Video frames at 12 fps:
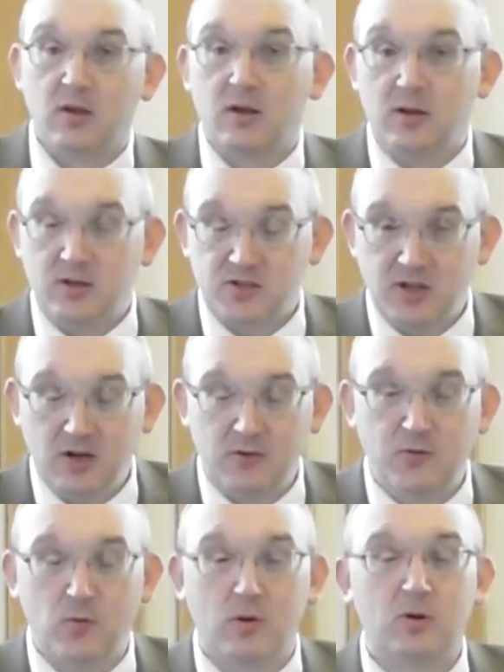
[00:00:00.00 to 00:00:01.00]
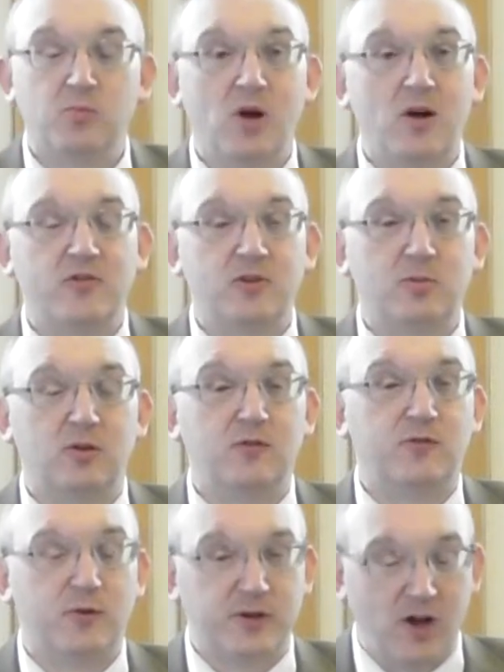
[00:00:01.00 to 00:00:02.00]
And it's therefore profitable
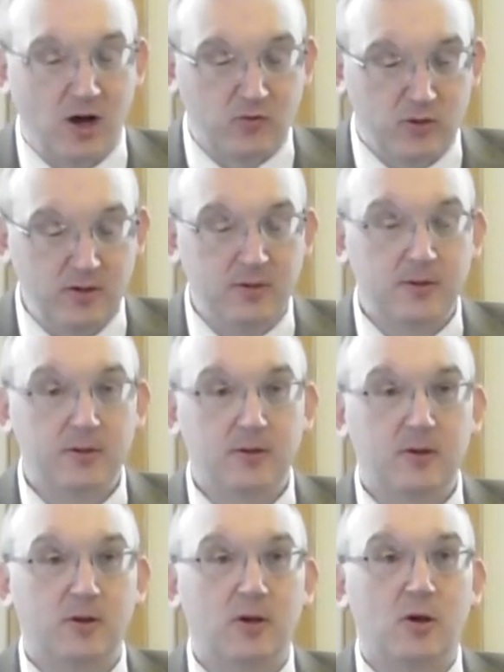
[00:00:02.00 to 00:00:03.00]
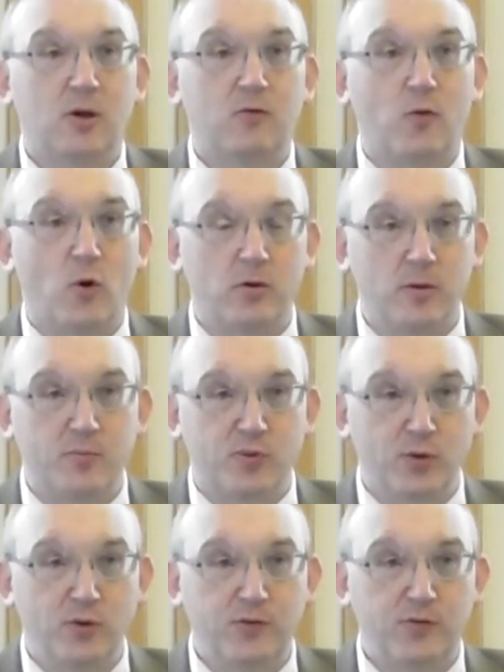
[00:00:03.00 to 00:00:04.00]
for doctrine, for
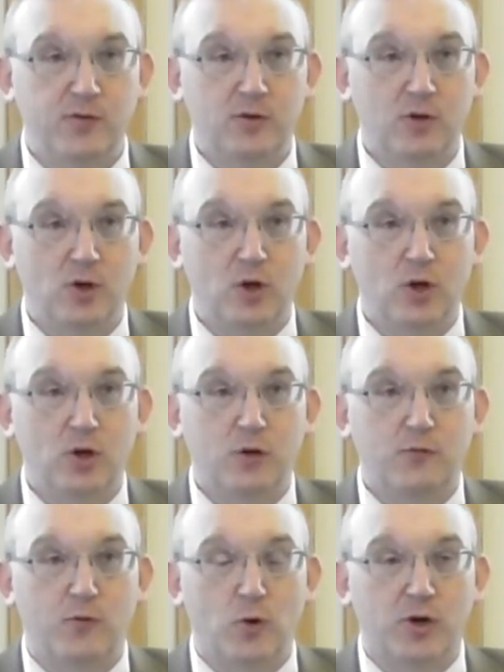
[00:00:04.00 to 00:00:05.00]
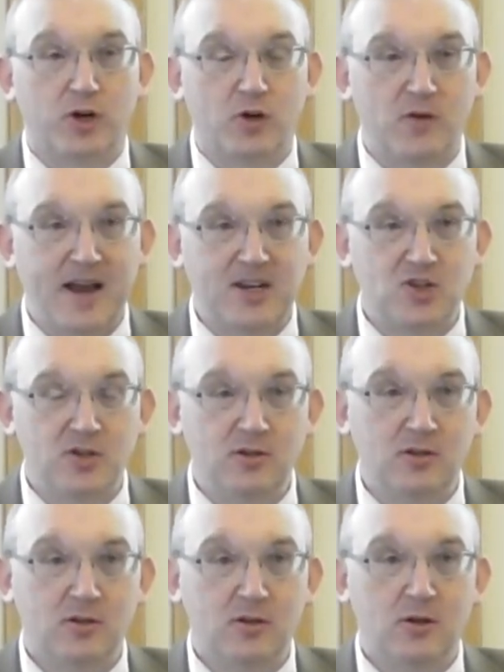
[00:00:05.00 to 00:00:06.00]
reproof, for
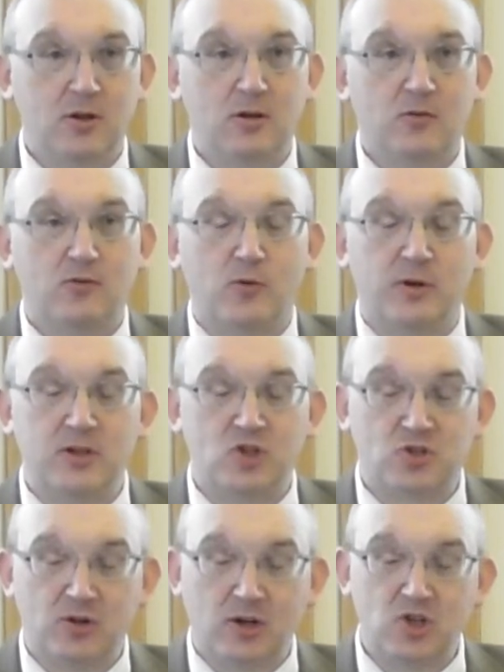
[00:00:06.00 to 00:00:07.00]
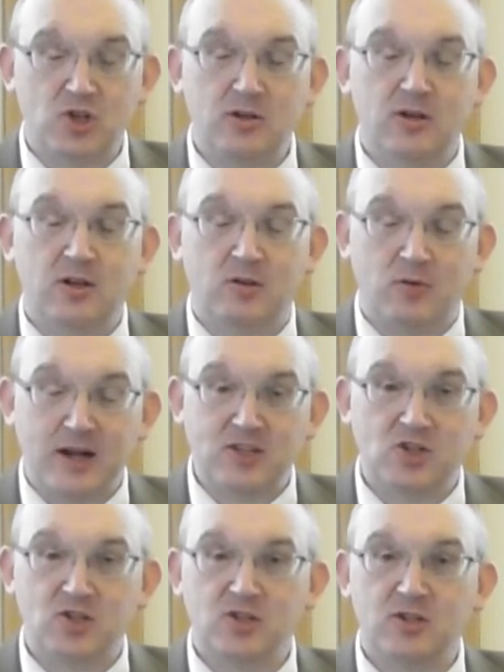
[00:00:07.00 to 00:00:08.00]
correction, for instruction in
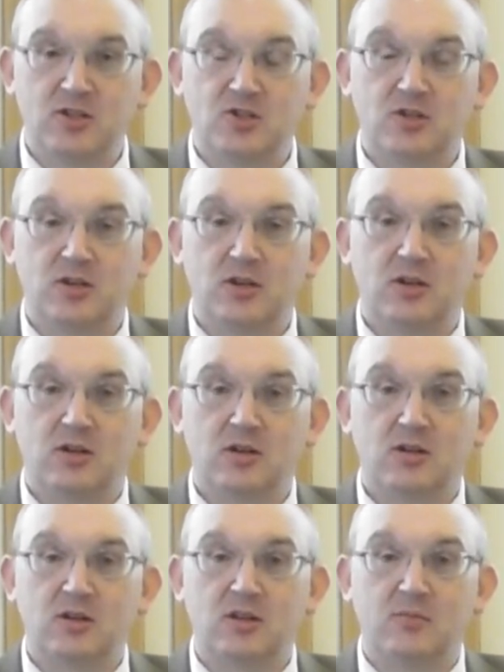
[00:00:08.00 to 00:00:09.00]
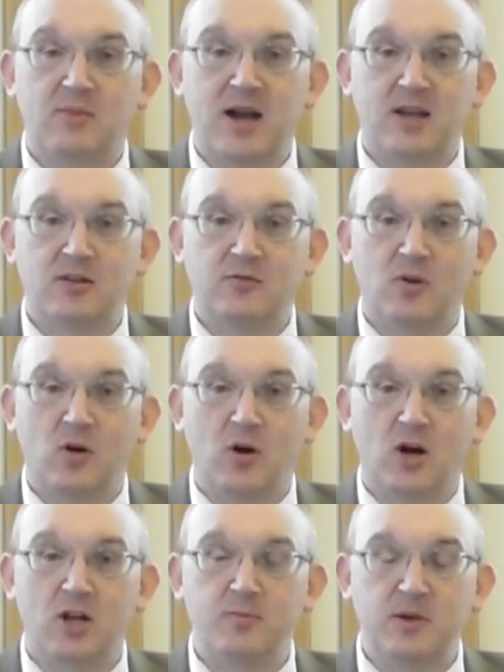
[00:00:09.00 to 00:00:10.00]
righteousness, that the man of
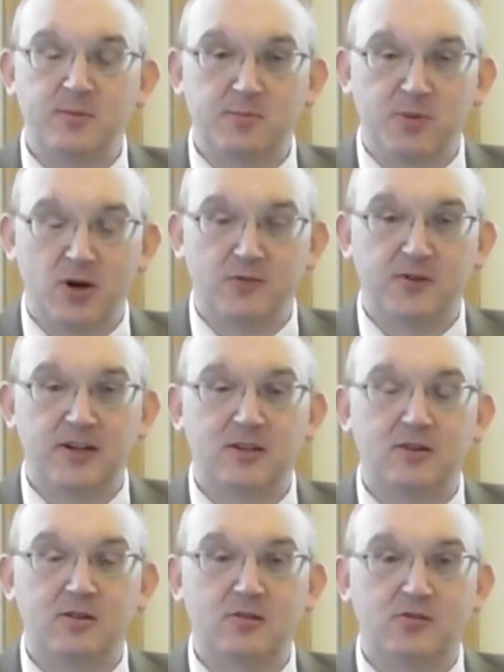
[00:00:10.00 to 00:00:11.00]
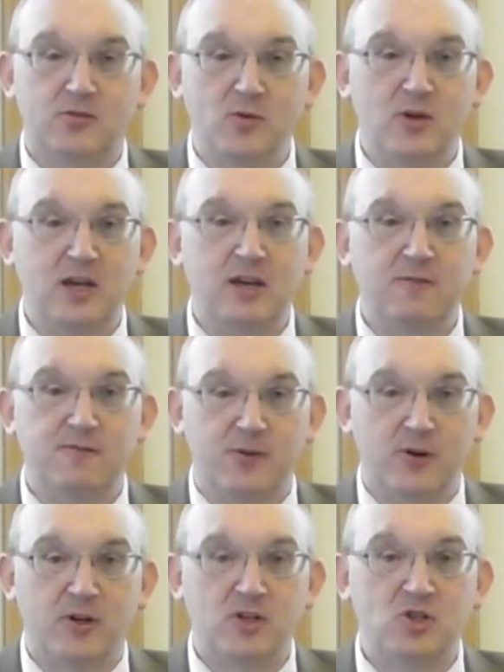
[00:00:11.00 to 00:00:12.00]
God may be perfect, truly
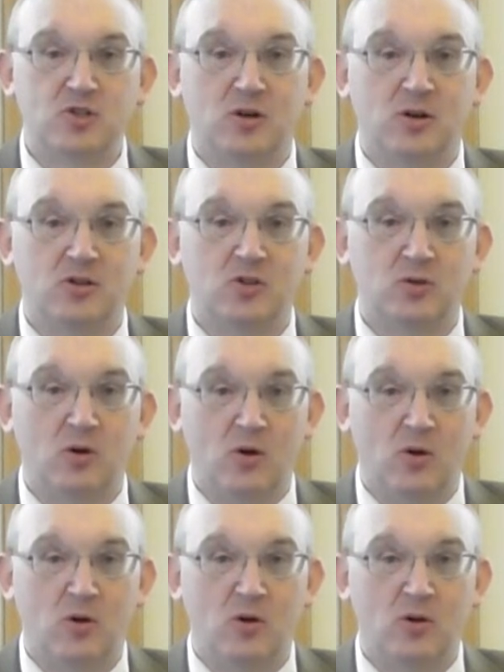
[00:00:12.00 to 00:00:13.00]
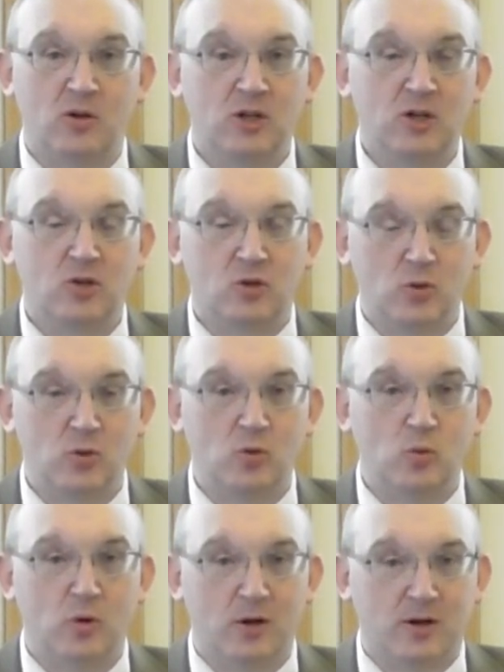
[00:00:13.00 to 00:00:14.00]
furnished unto all
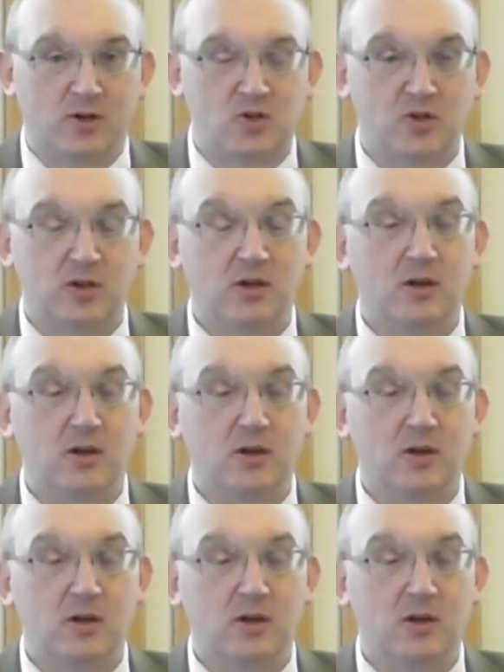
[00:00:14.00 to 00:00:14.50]
good works.